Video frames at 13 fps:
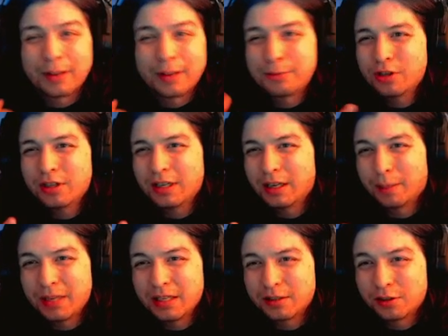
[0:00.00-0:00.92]
I'm sure you get a
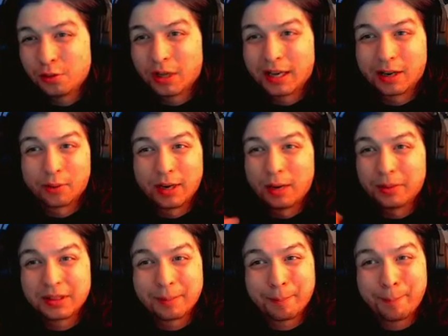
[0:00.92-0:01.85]
PS2 lying around,
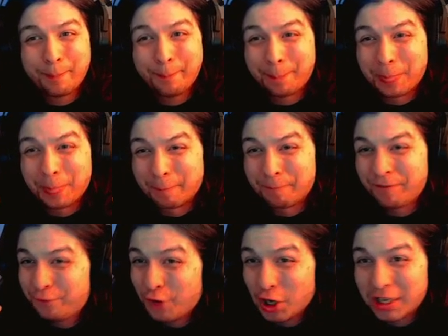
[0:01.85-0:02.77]
but the
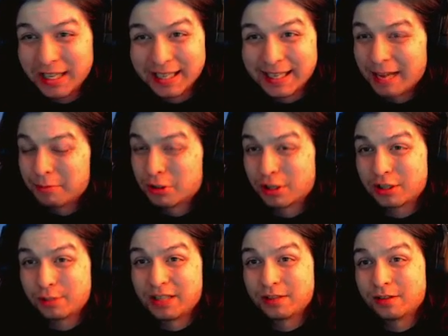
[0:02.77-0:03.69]
fucking game is
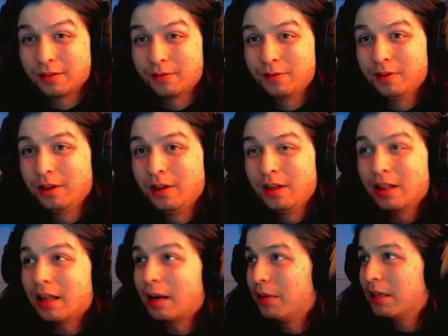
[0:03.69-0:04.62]
expensive.
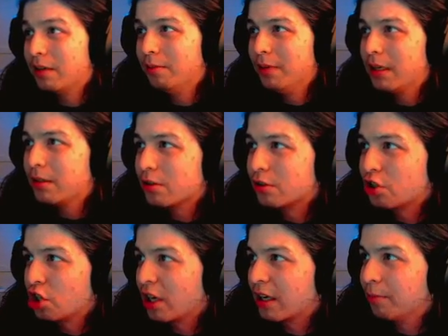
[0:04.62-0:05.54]
Like, we can just
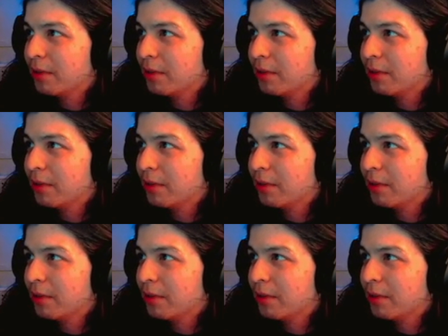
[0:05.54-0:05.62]
check.